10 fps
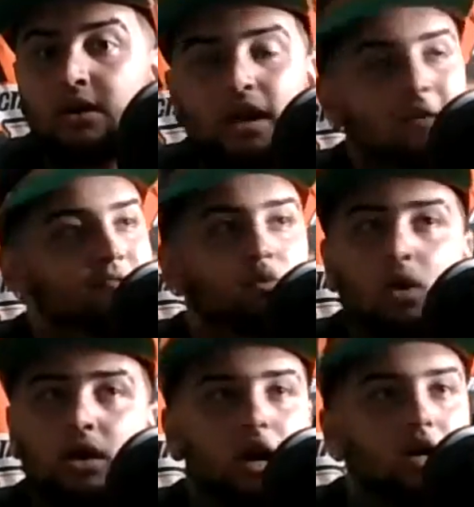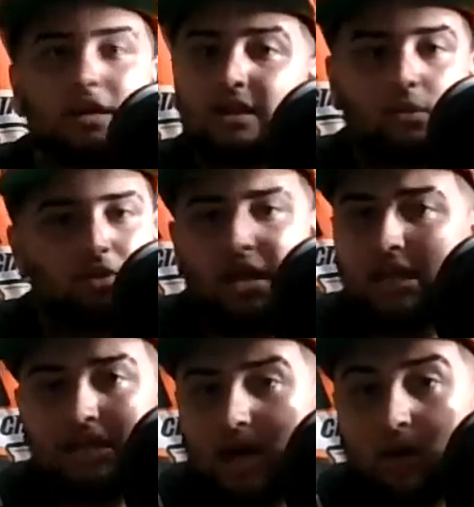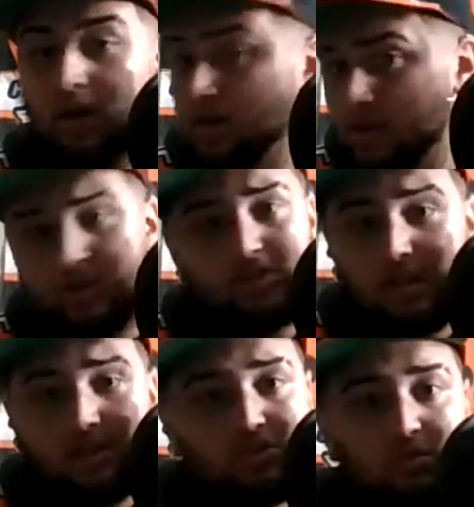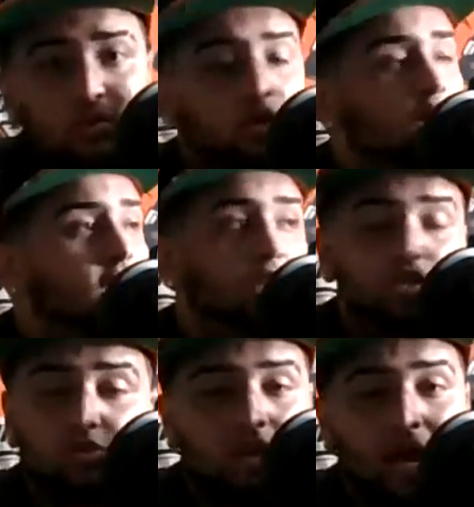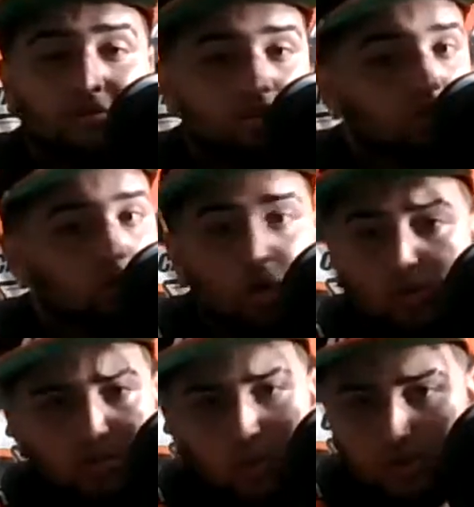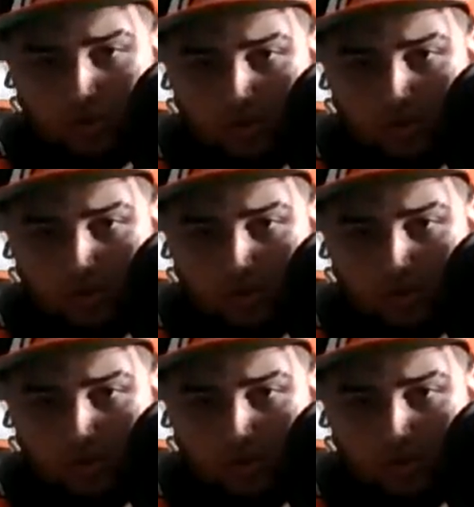And if you walk out in there with any doubt, the Steelers will eat you alive and show no remorse.